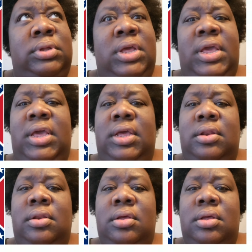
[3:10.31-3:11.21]

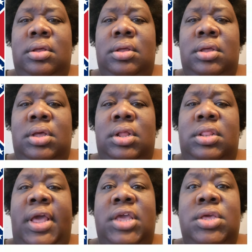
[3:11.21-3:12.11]
And
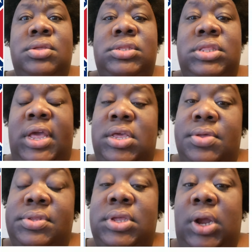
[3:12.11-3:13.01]
they use
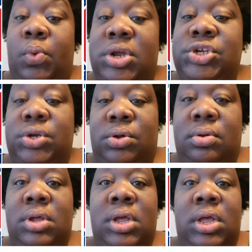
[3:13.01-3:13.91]
the
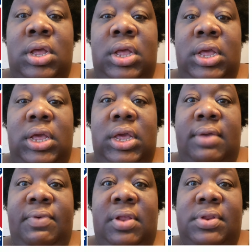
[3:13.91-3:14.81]
original
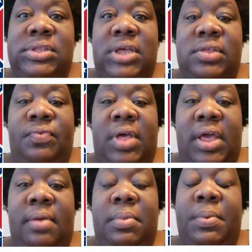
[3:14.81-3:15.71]
Confederate States
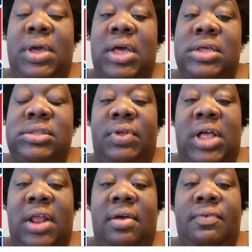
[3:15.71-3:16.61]
flag. But because of a
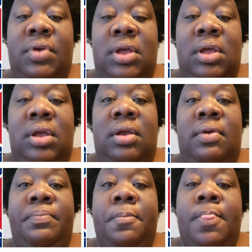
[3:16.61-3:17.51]
lot of
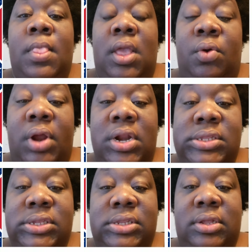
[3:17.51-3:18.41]

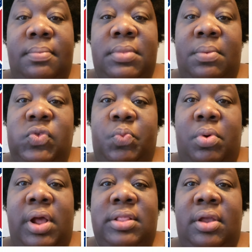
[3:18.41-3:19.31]
criticism that was
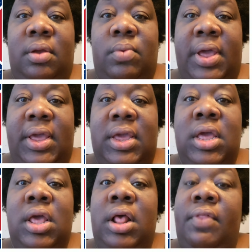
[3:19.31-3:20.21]
brought their way,
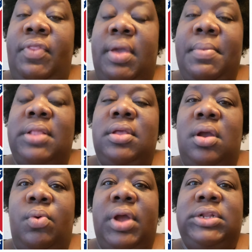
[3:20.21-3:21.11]
they made the
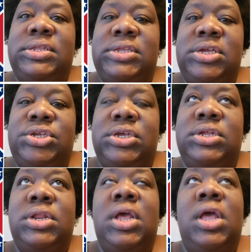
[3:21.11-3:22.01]
correct
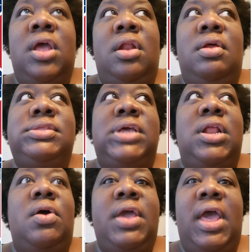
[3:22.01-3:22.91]
decision, and they're
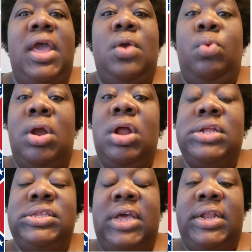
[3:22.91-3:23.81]
saying, okay, we're
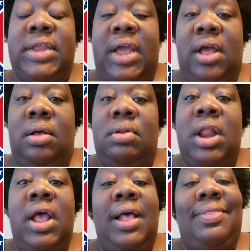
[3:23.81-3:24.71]
going to take down
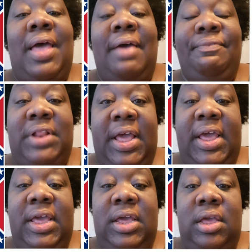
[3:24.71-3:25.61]
that
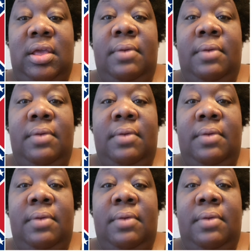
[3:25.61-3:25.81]
flag,